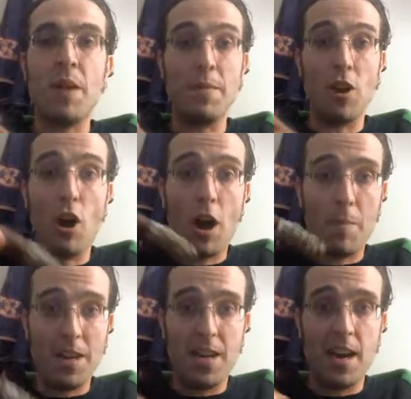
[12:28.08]
Maybe
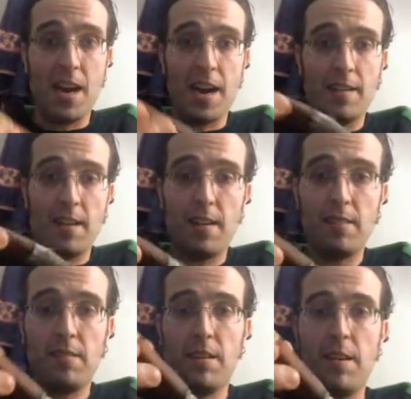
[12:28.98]
almond nut I
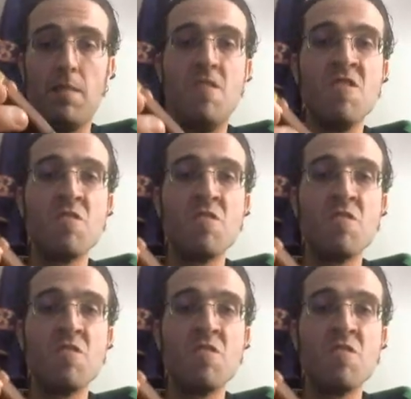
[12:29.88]
taste there.